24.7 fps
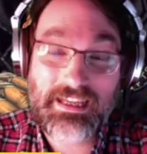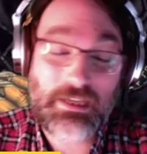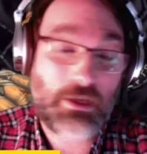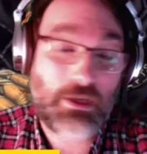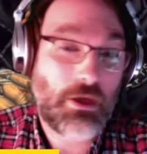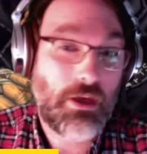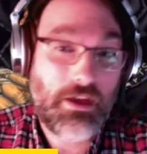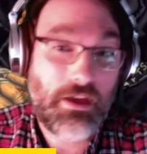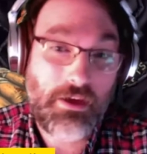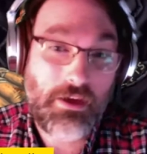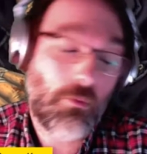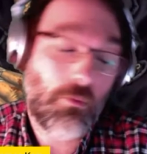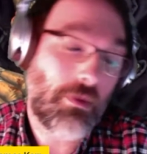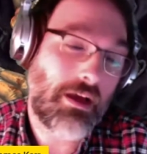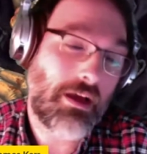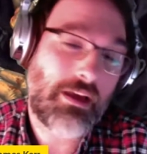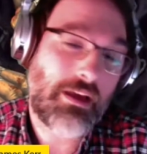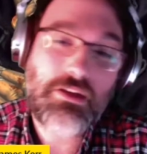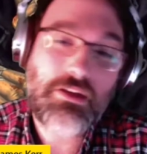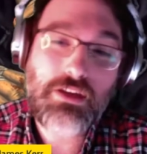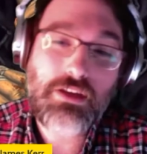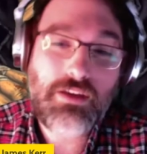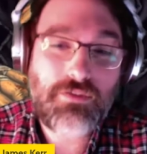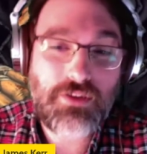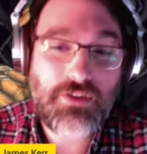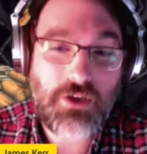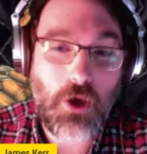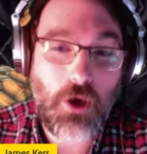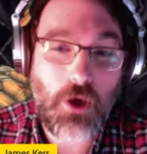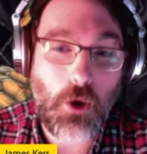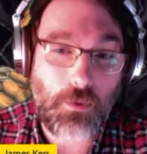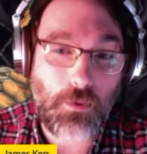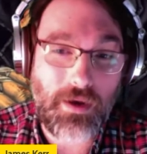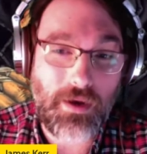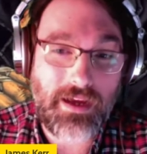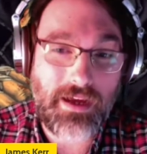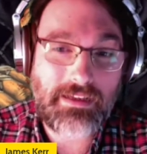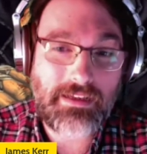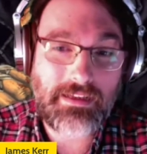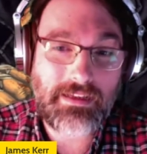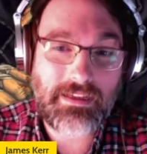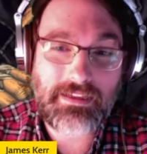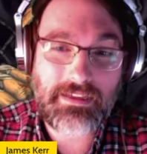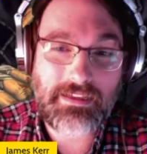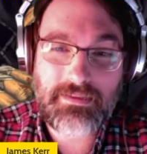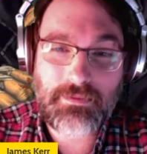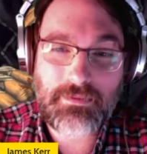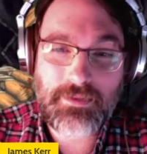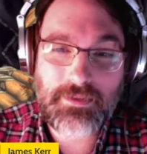like, well, you never know, right?
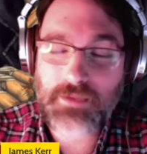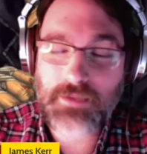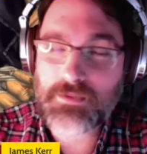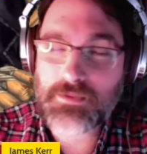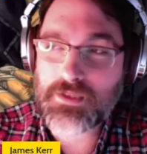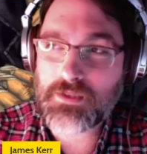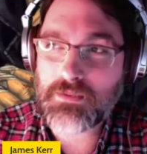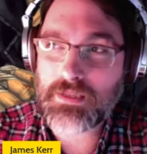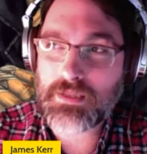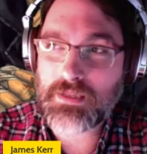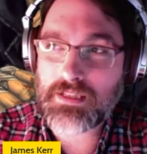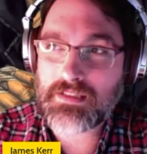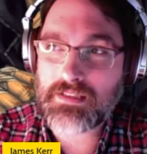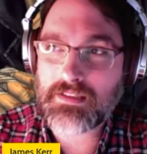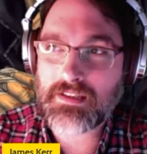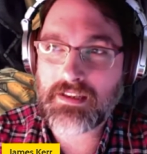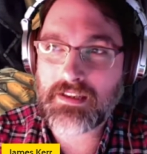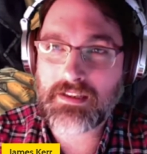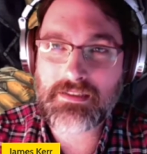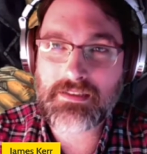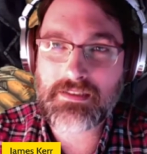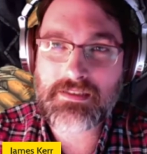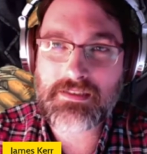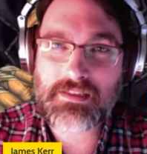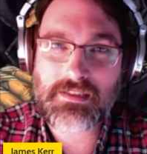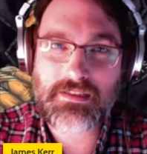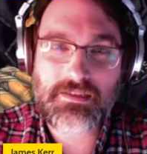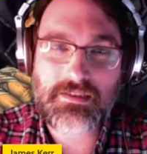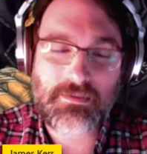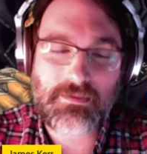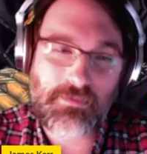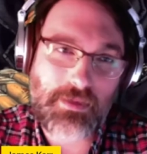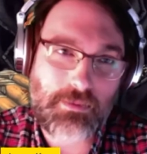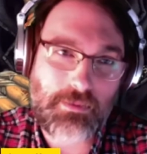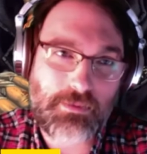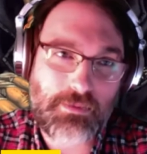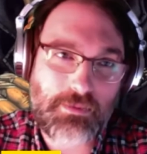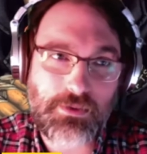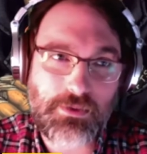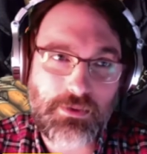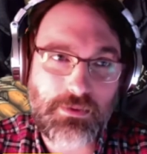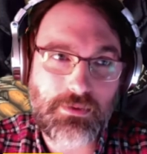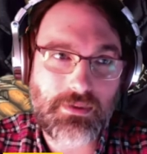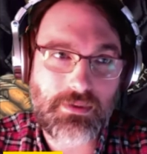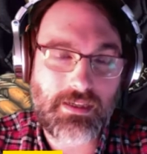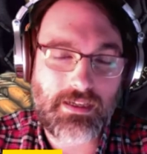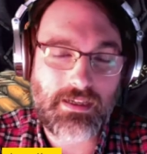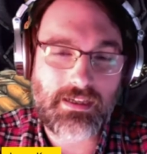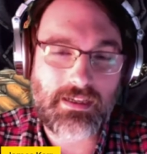Like sometimes you meet uh, s- some people
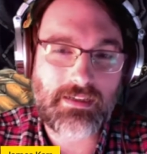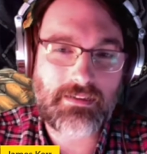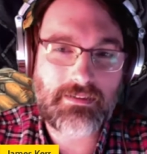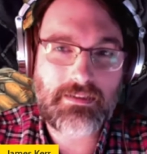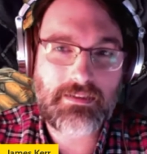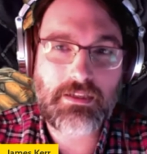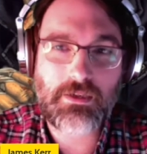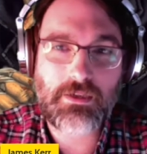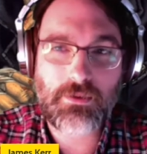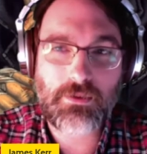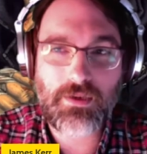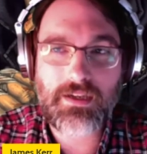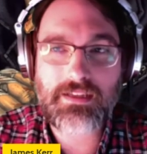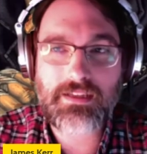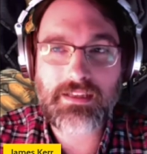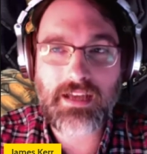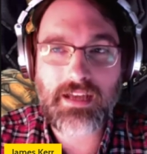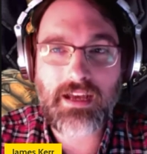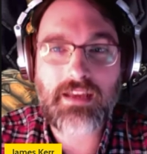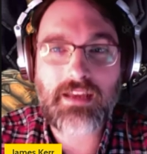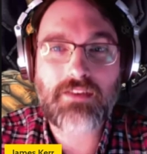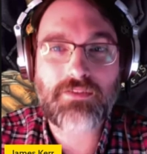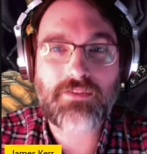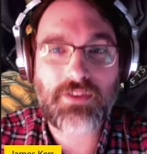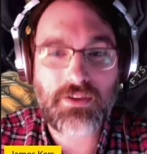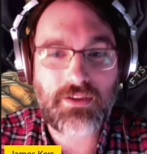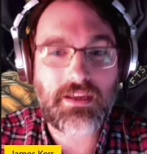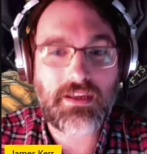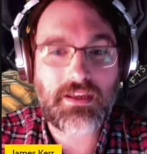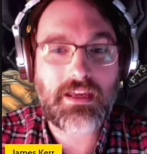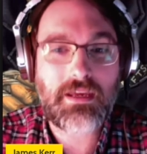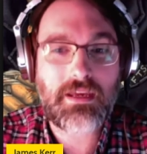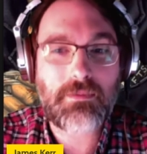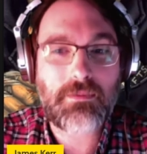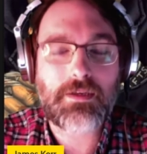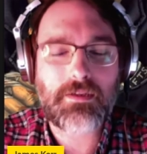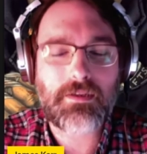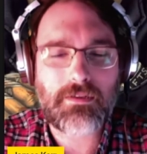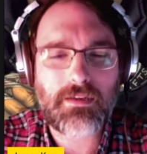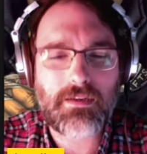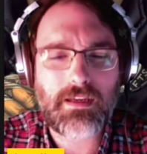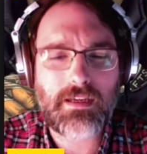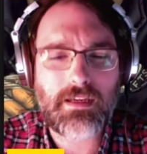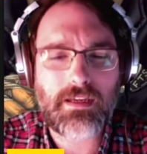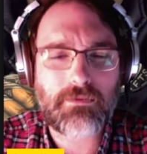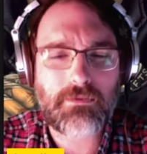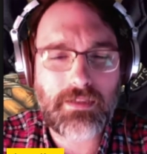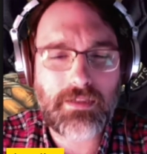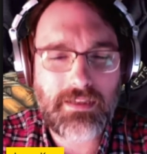who uh, you know are at the height of their game, and you're
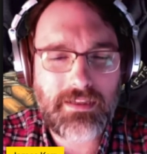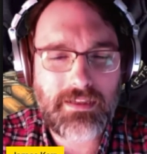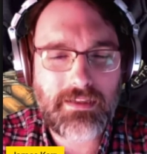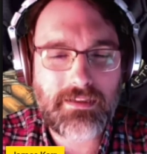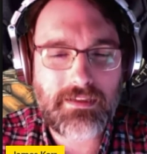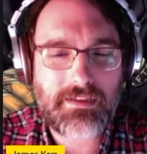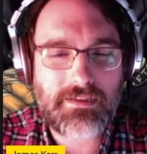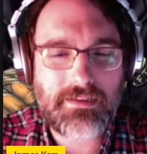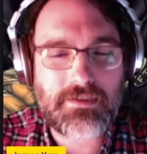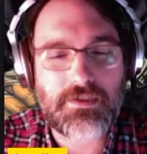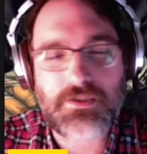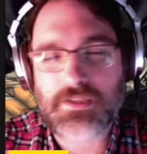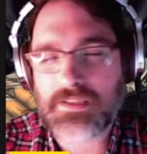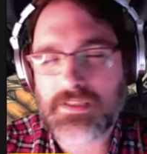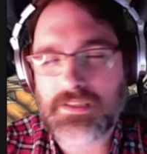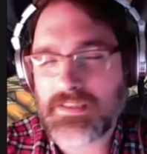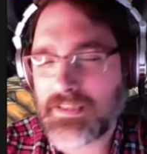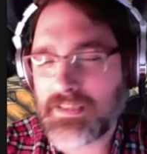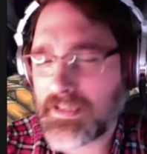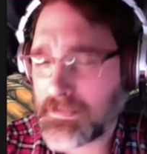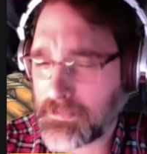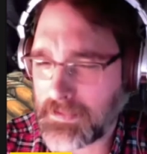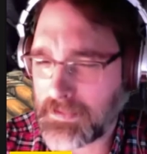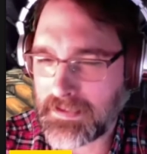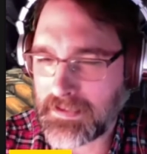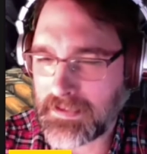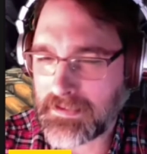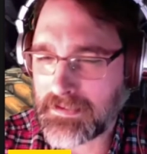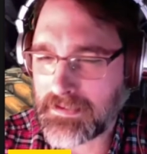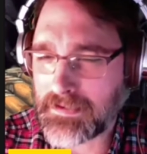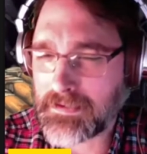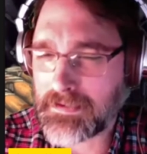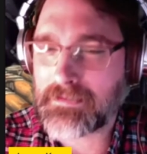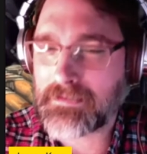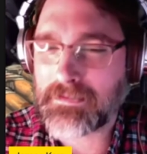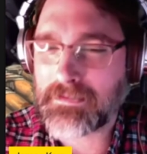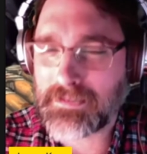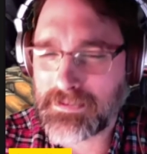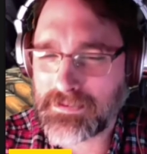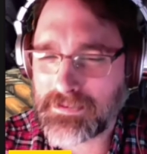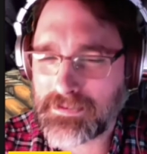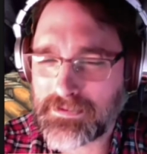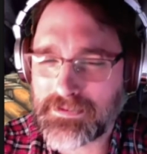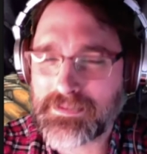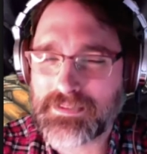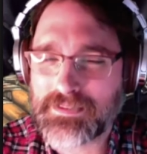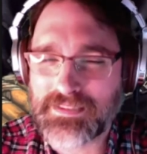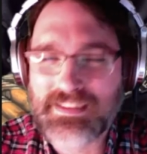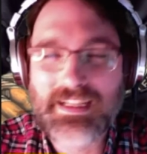like, really? Because you're just like me. I don't know,
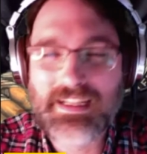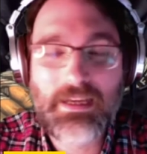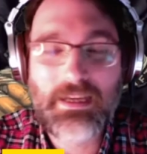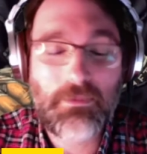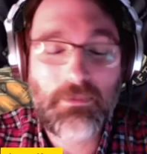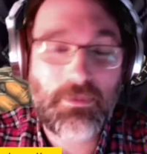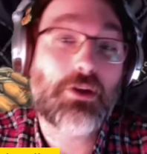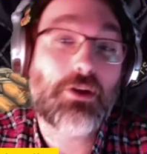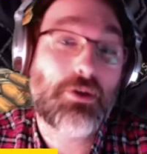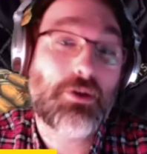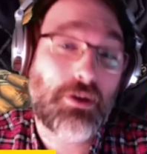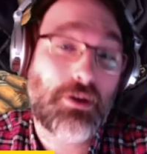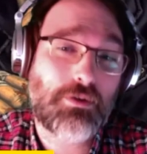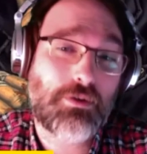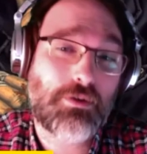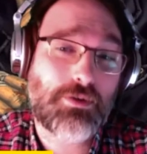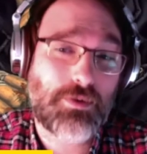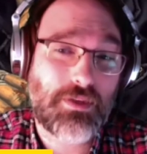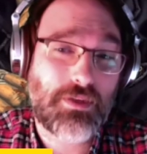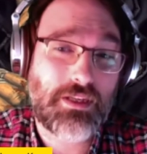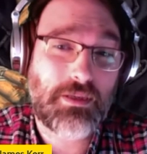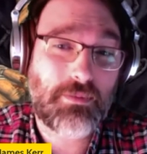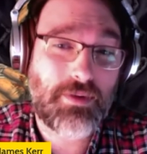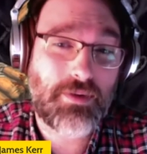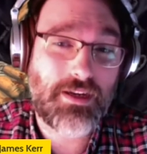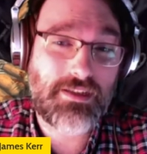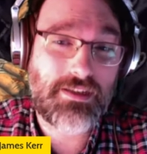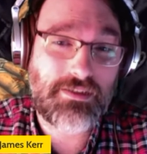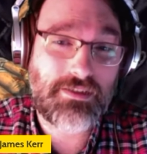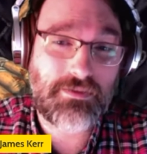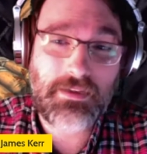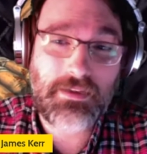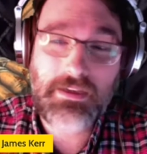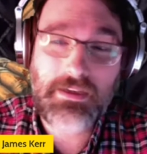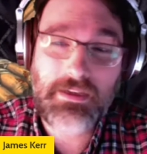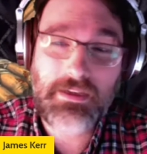but no, he was really impressive